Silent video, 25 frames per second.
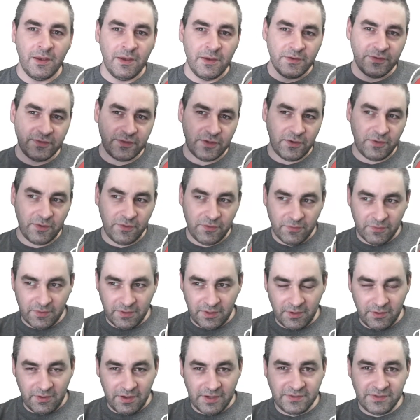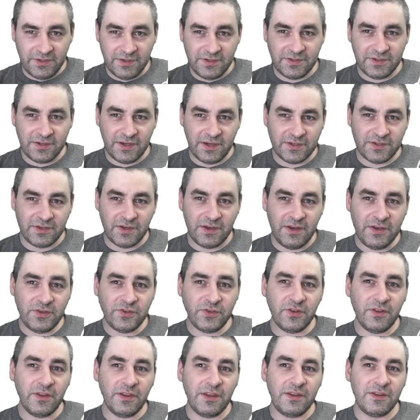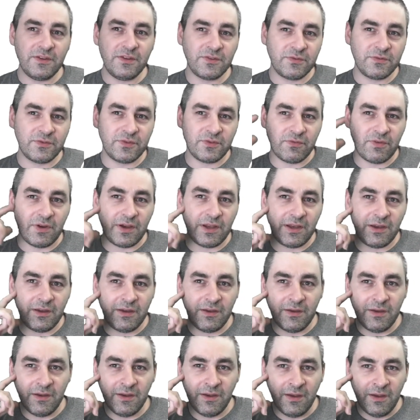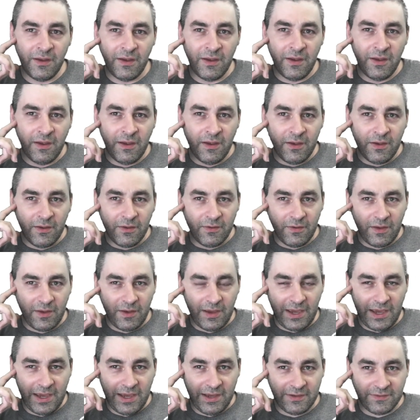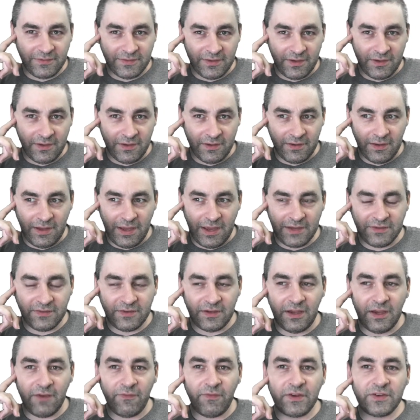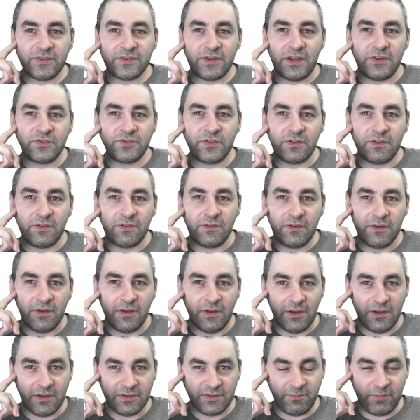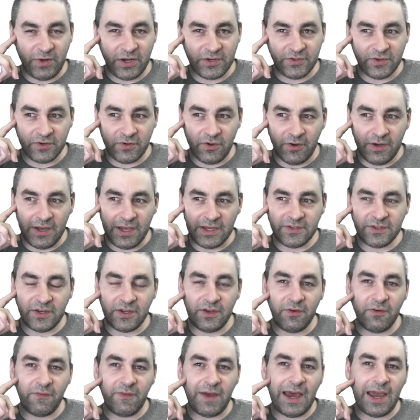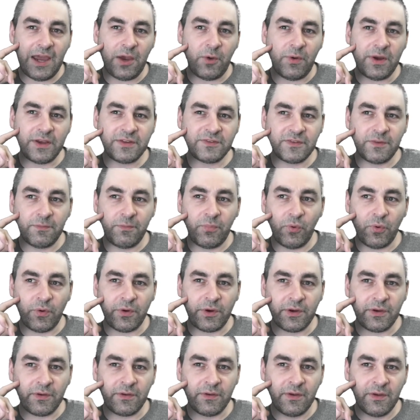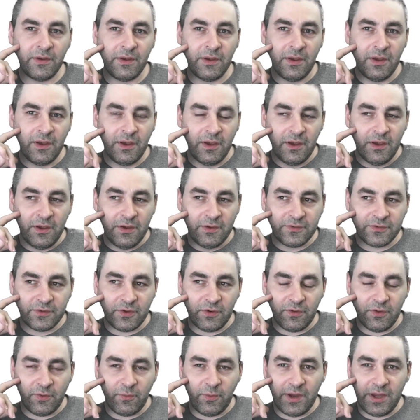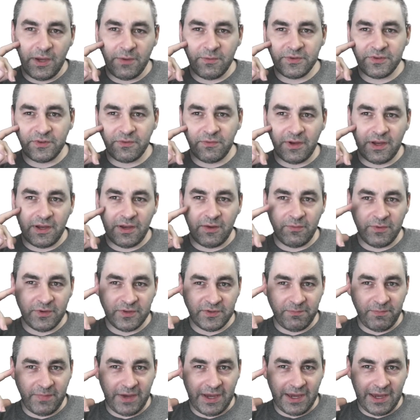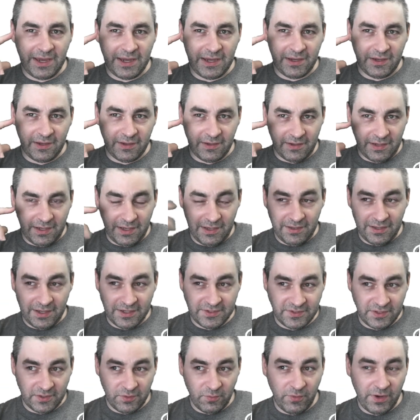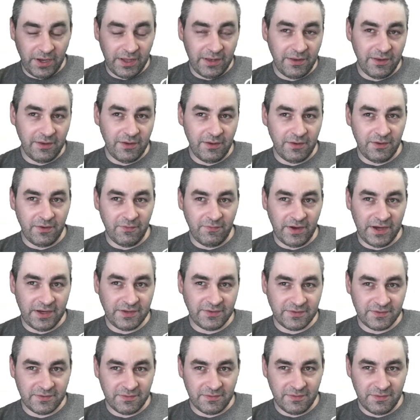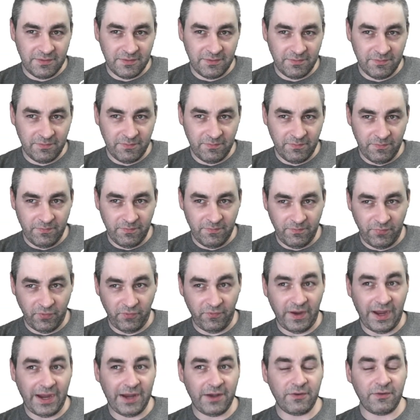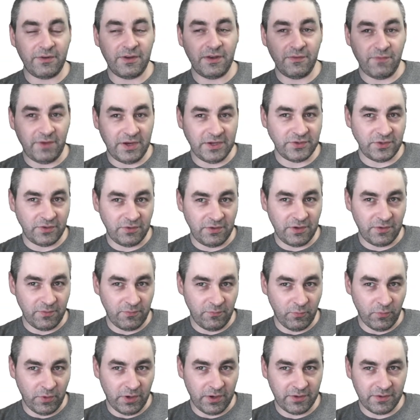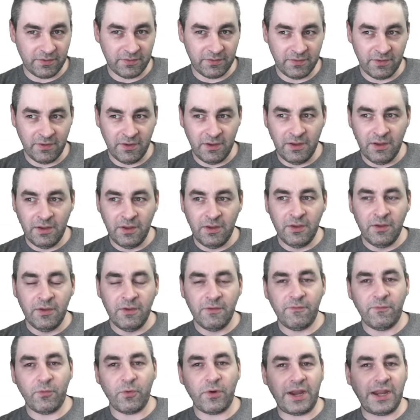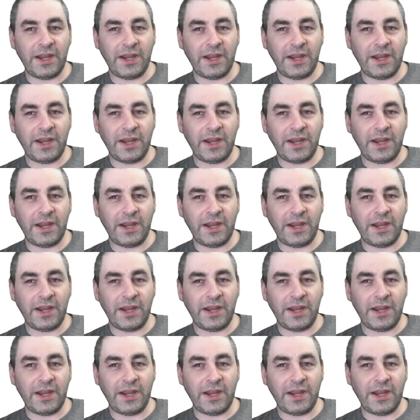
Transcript: So, as I discussed, initially this was created as a STF extension, as a project called STF iOS support. So the way it was created was by analyzing the way the device provider and device unit worked for